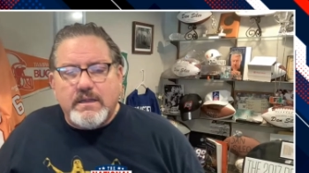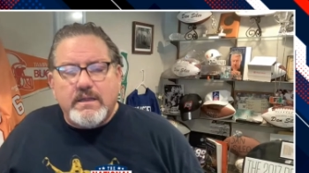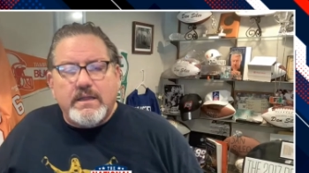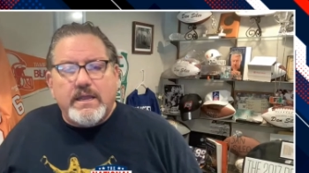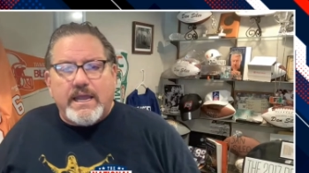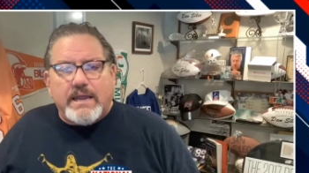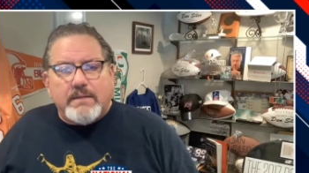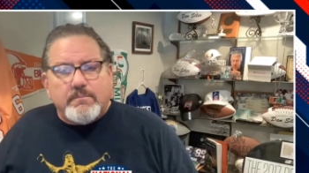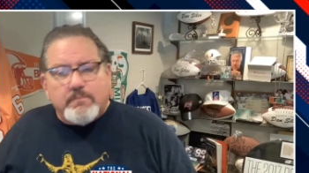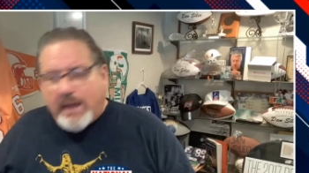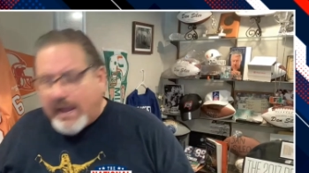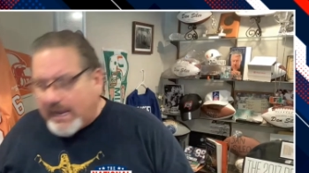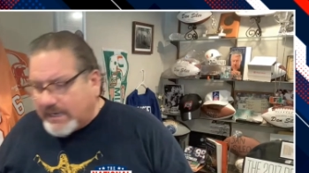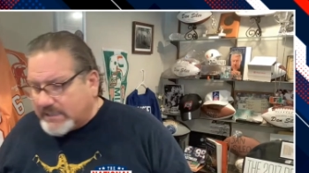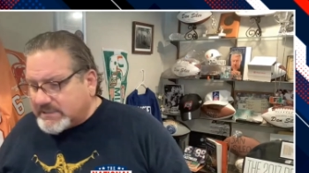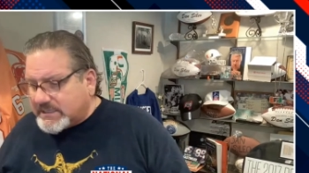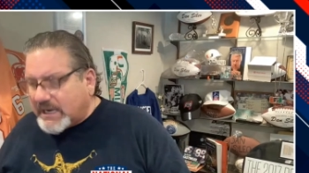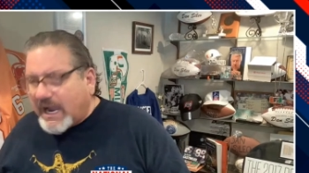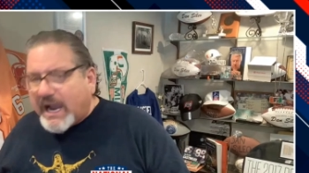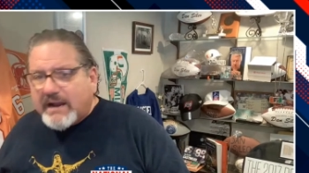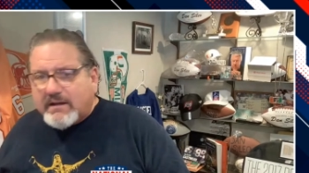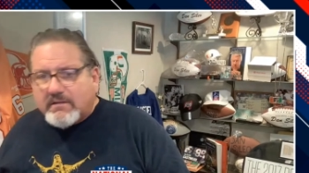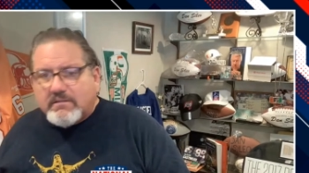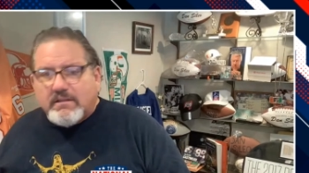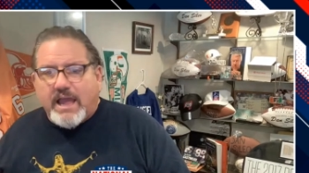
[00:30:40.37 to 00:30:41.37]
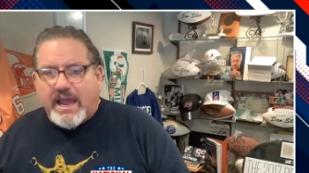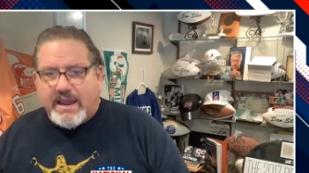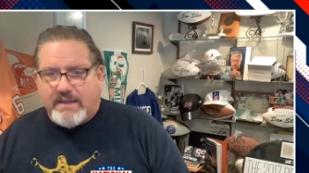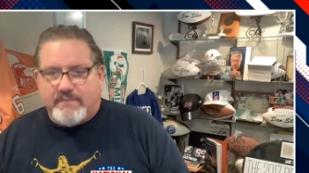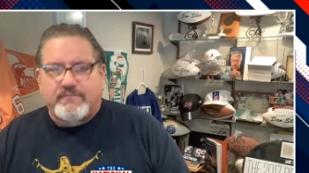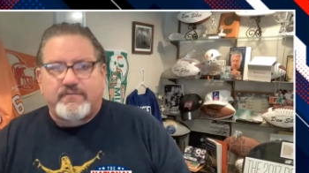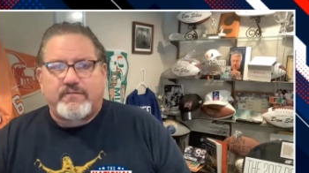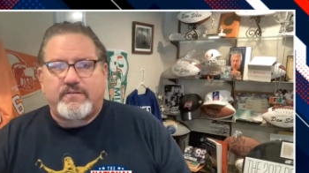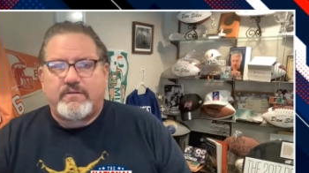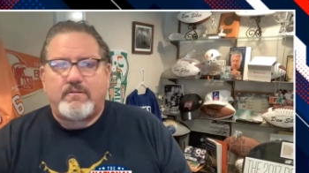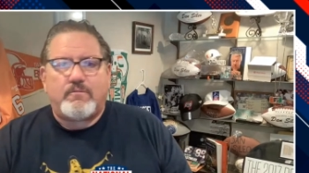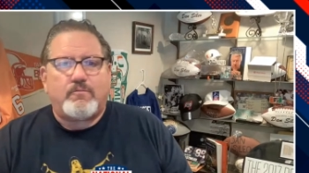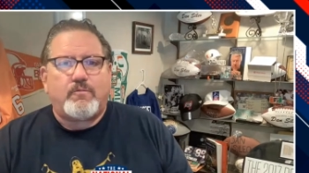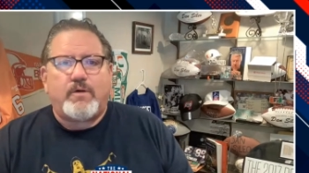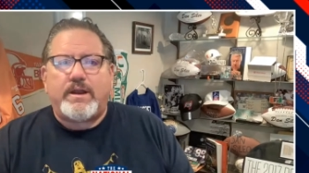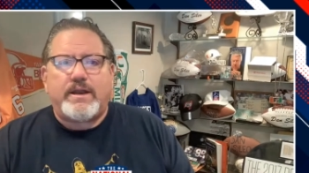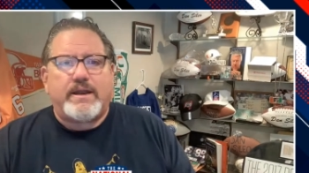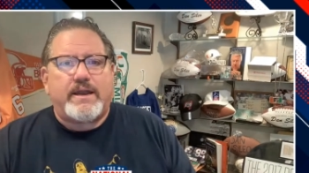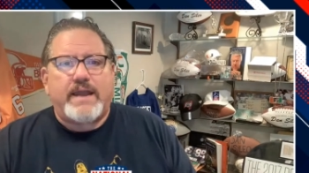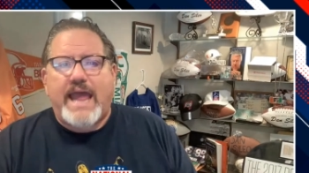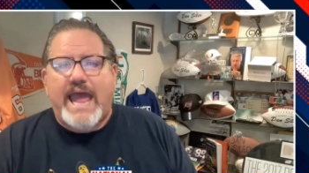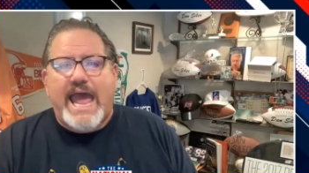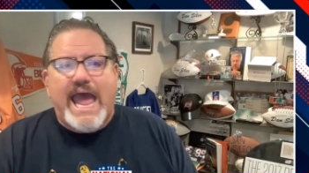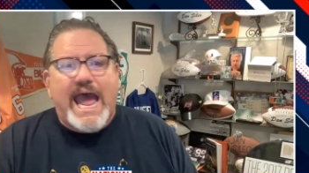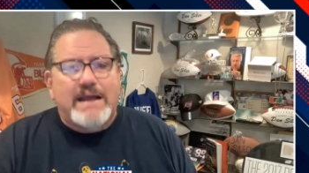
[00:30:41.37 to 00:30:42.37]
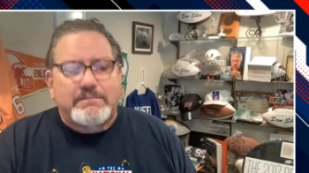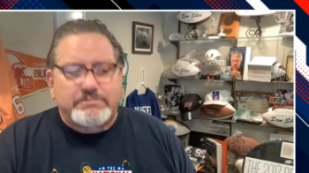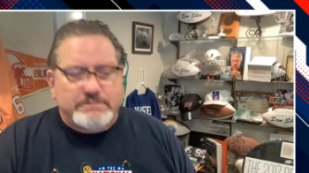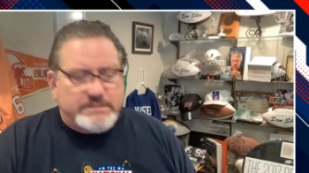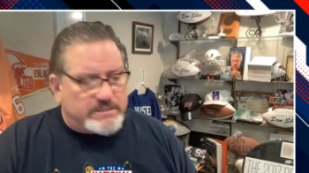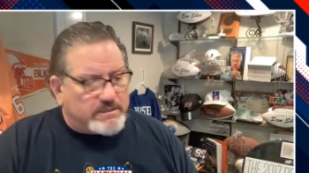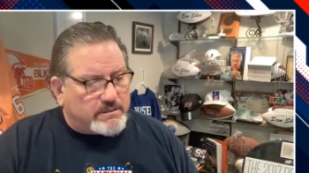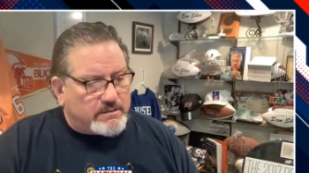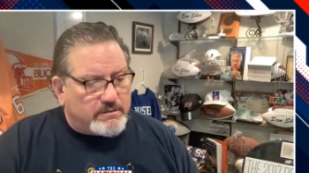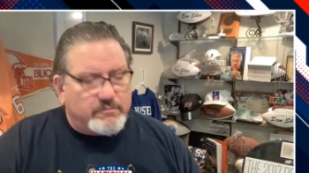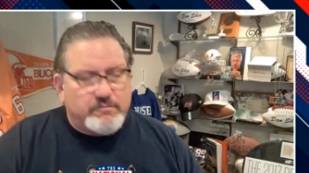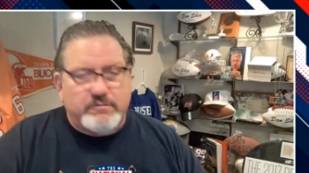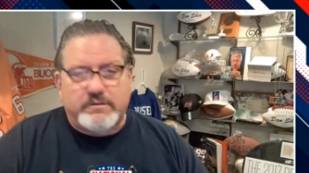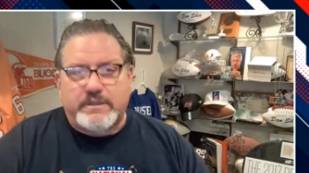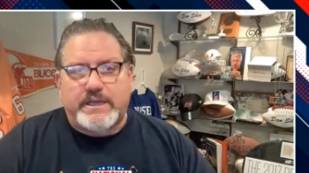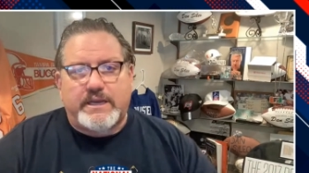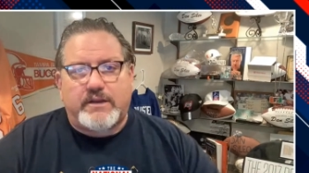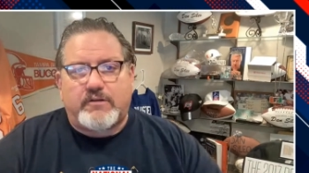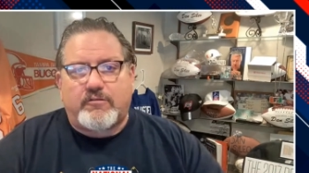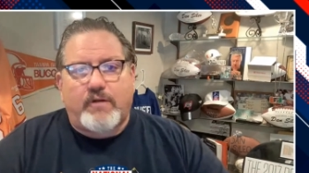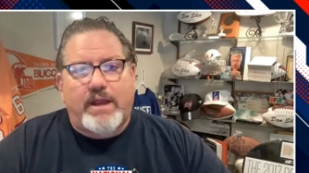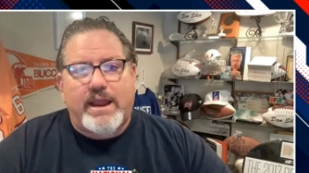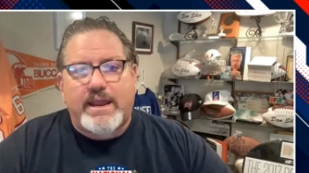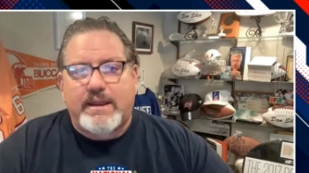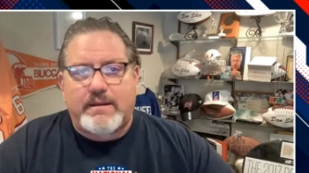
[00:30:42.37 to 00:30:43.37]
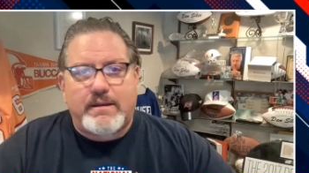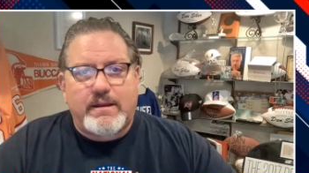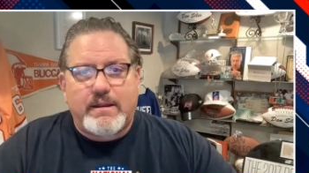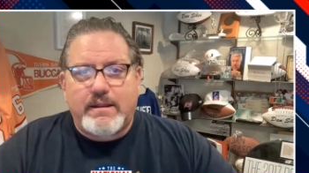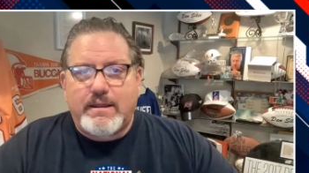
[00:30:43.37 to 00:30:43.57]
in my entire life. What an absolutely great